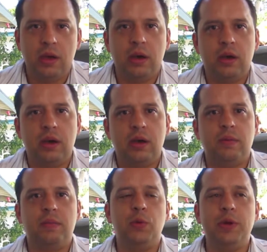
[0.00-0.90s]

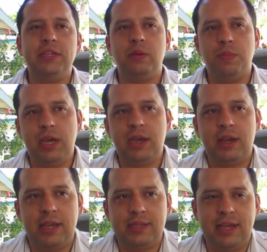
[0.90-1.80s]
The reason being
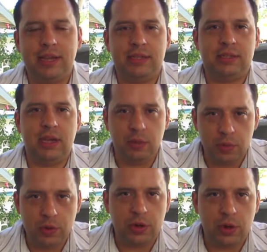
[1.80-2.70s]
is that
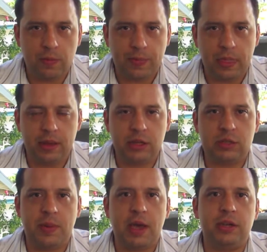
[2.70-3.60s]
Telemundo, the
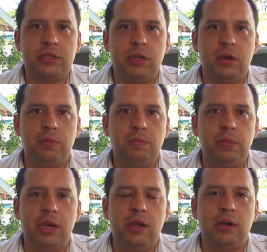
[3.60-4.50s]
Spanish
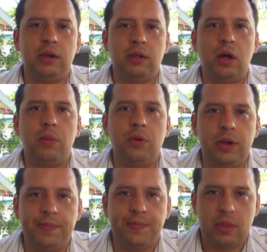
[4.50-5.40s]
media
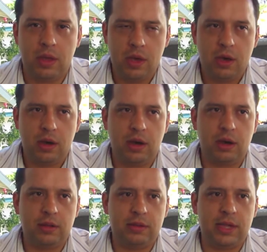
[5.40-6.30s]
conglomerate
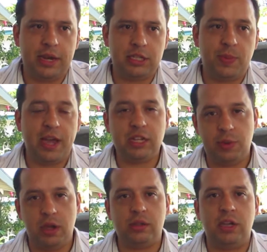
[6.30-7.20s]
that expands
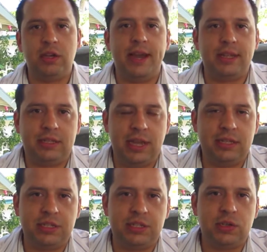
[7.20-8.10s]
beyond the United
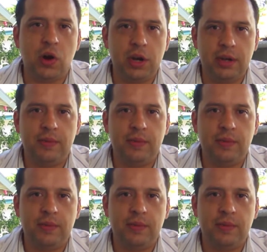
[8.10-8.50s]
States, has started